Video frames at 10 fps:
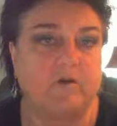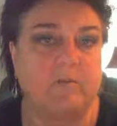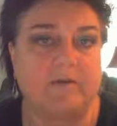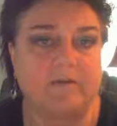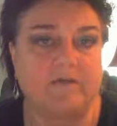
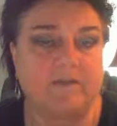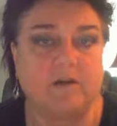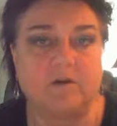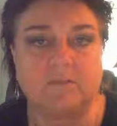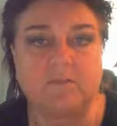above the
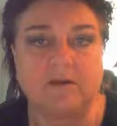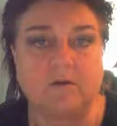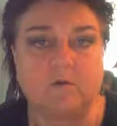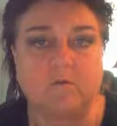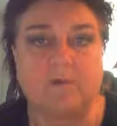video, depending
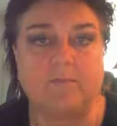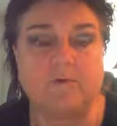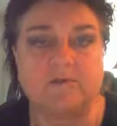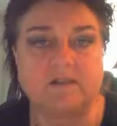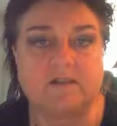on where I'm
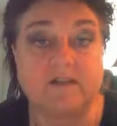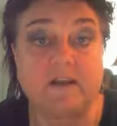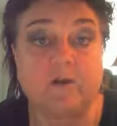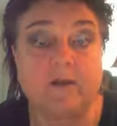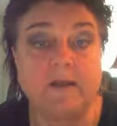posting the
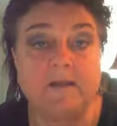video.